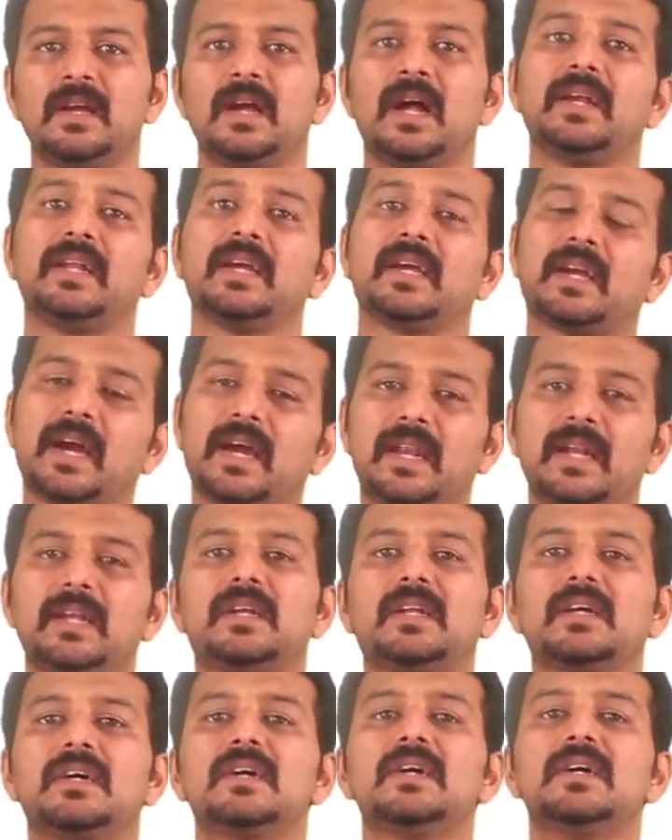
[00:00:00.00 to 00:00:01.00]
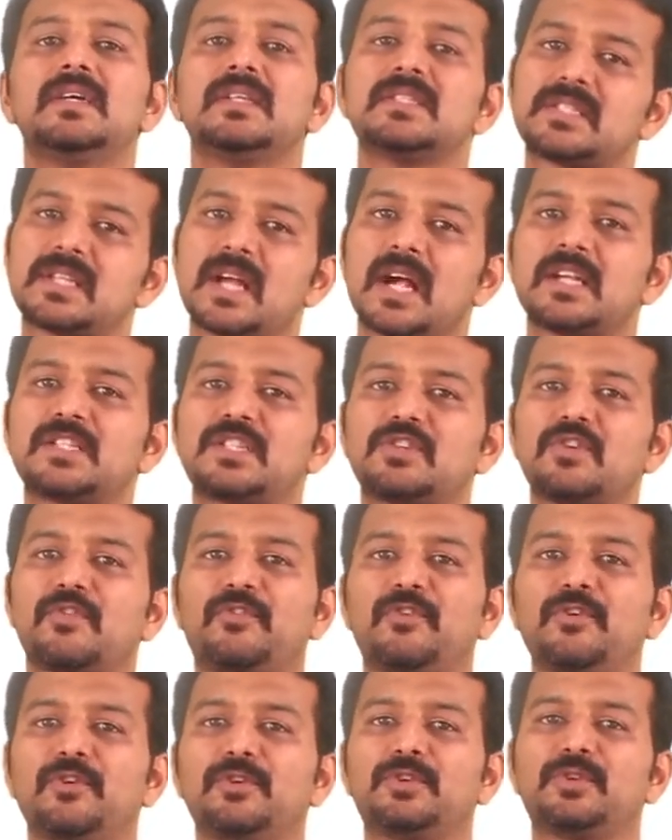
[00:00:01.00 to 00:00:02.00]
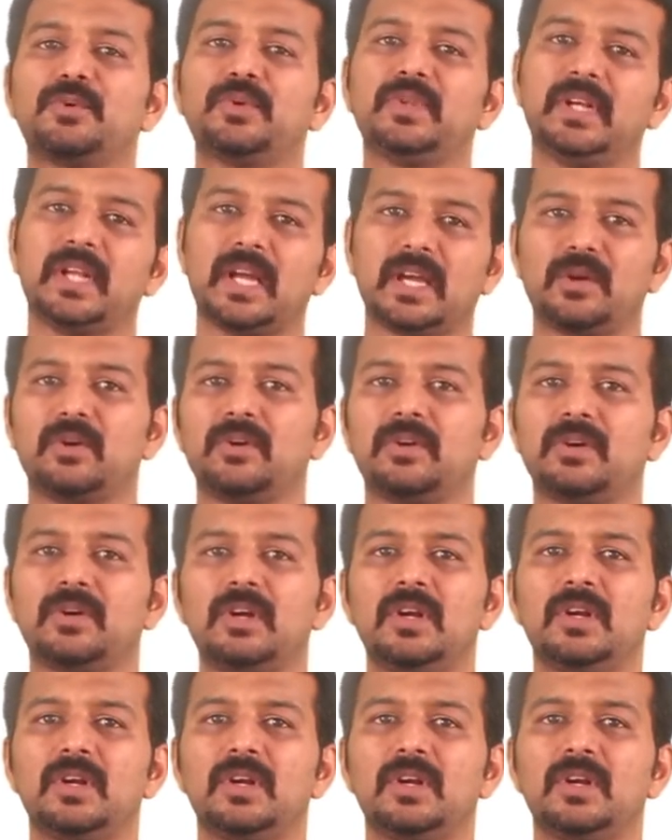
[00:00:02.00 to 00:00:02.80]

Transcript: and a current starts to flow through the diode